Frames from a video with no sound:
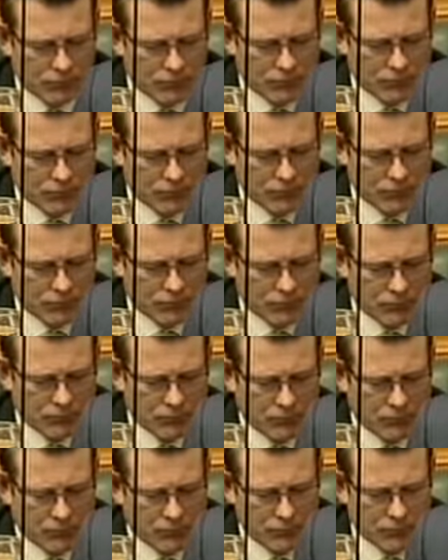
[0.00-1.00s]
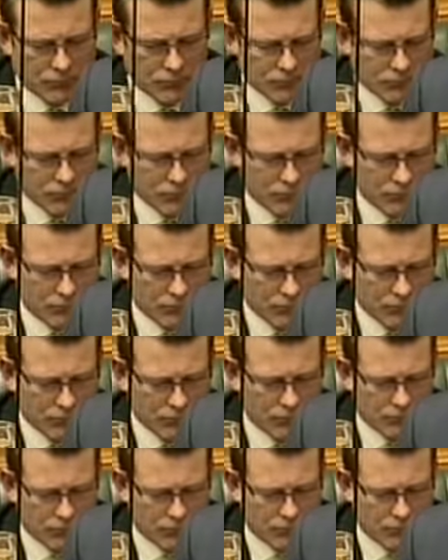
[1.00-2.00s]

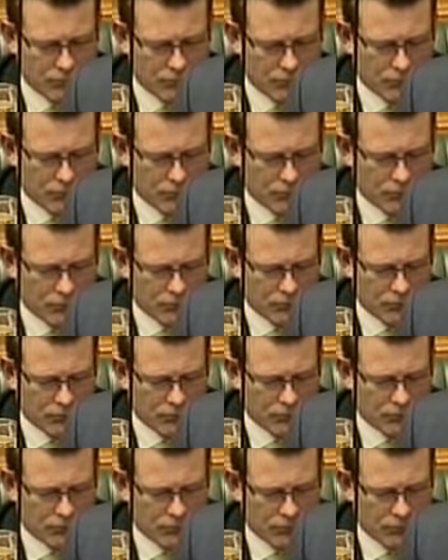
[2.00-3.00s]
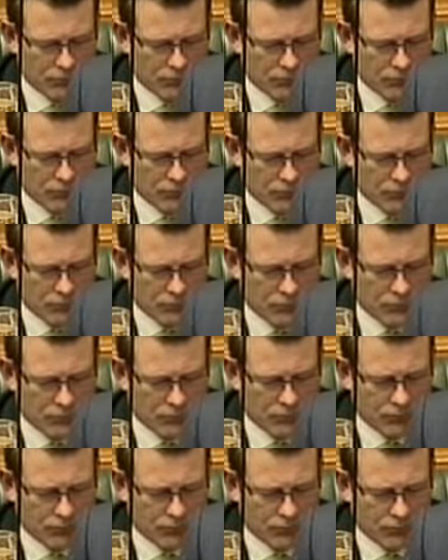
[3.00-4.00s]

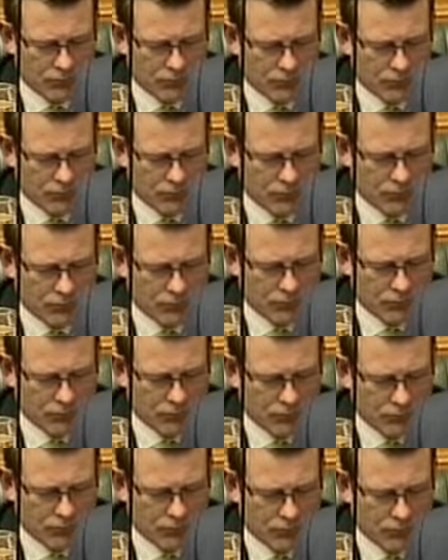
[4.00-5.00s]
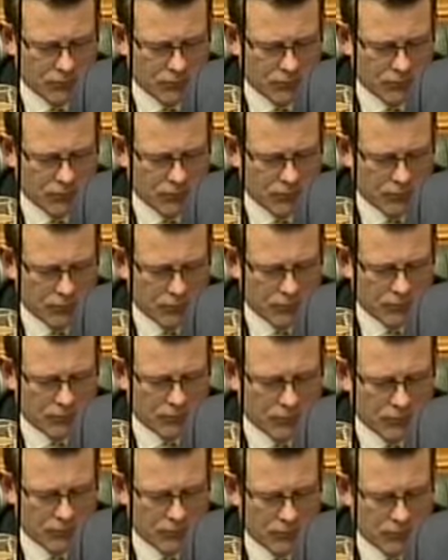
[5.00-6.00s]
No words are spoken by the person on screen.